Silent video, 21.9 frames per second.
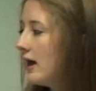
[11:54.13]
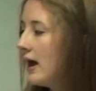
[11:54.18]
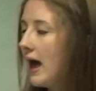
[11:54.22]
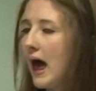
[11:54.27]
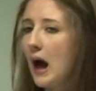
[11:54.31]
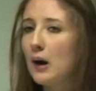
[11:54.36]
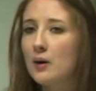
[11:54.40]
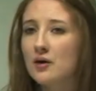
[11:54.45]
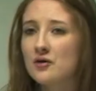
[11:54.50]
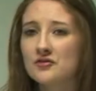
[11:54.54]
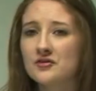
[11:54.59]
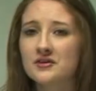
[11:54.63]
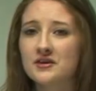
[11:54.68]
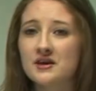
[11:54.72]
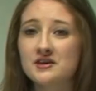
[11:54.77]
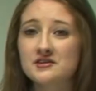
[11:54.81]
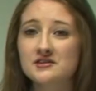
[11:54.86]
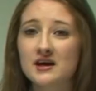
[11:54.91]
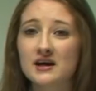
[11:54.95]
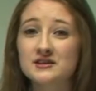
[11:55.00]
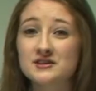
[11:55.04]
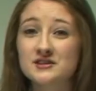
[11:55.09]
However,
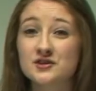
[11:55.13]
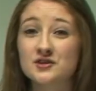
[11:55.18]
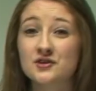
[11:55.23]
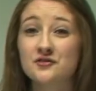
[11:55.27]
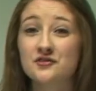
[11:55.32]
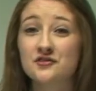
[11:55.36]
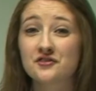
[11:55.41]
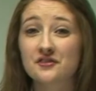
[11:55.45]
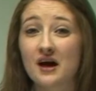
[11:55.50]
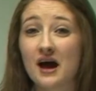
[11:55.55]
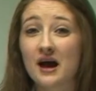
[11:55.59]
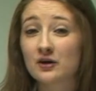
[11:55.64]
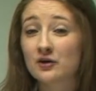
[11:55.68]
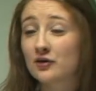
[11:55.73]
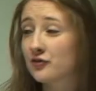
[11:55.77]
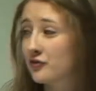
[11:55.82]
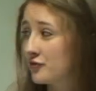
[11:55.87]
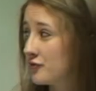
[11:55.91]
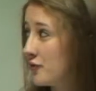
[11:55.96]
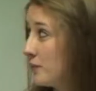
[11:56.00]
these ideas of cycles of